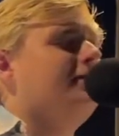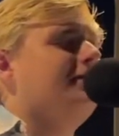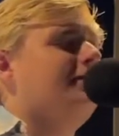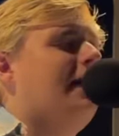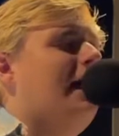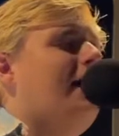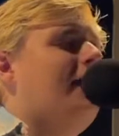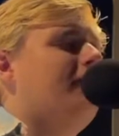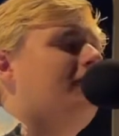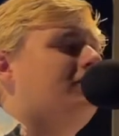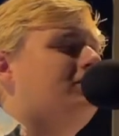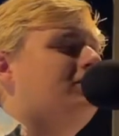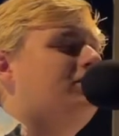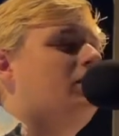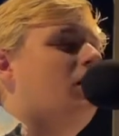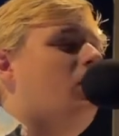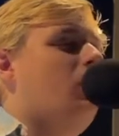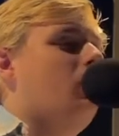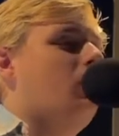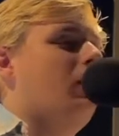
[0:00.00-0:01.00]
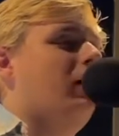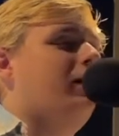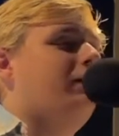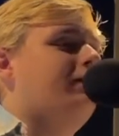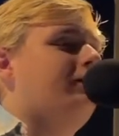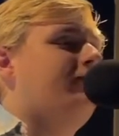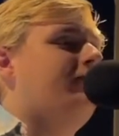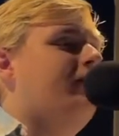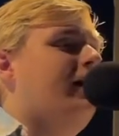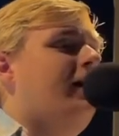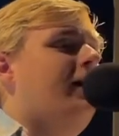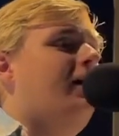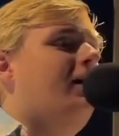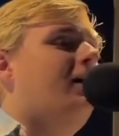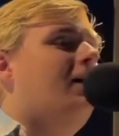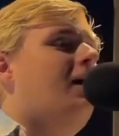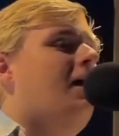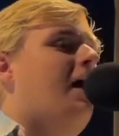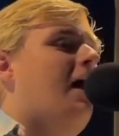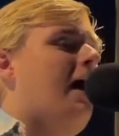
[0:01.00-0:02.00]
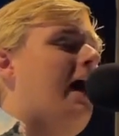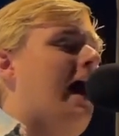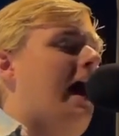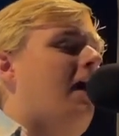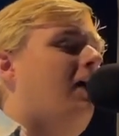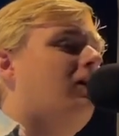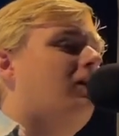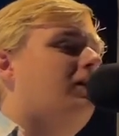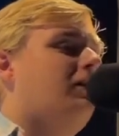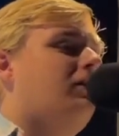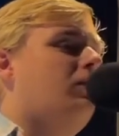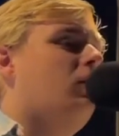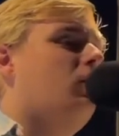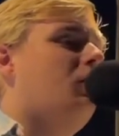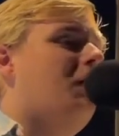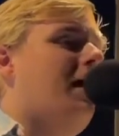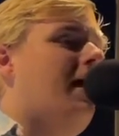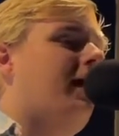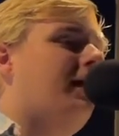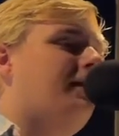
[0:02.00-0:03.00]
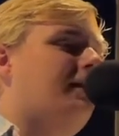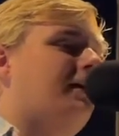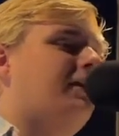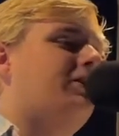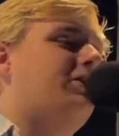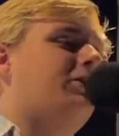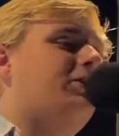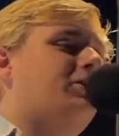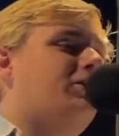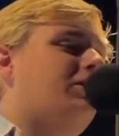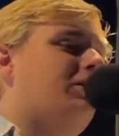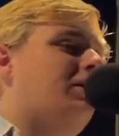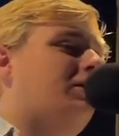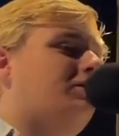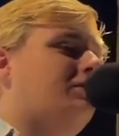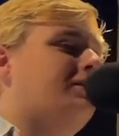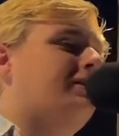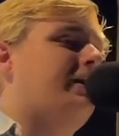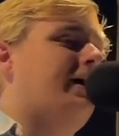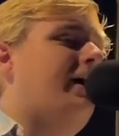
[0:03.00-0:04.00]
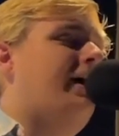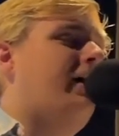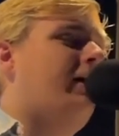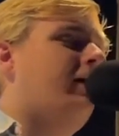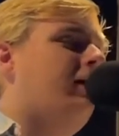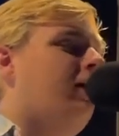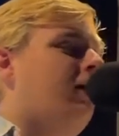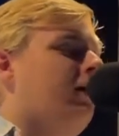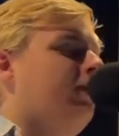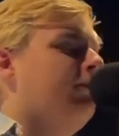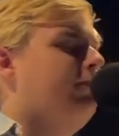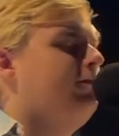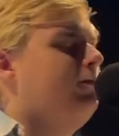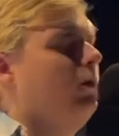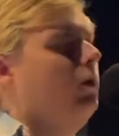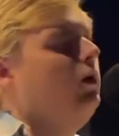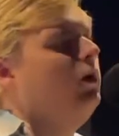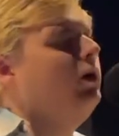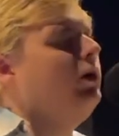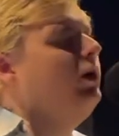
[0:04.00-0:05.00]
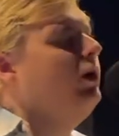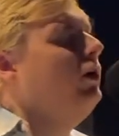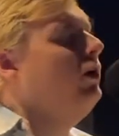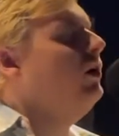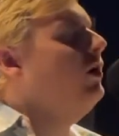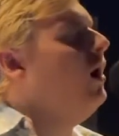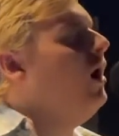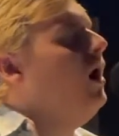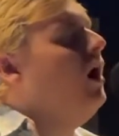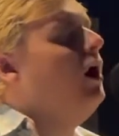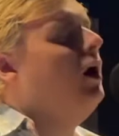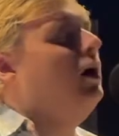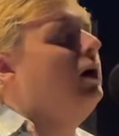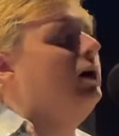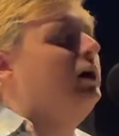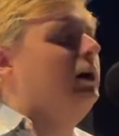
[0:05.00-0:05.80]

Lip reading: life is so unfair. How can you act like you don't care for your heart?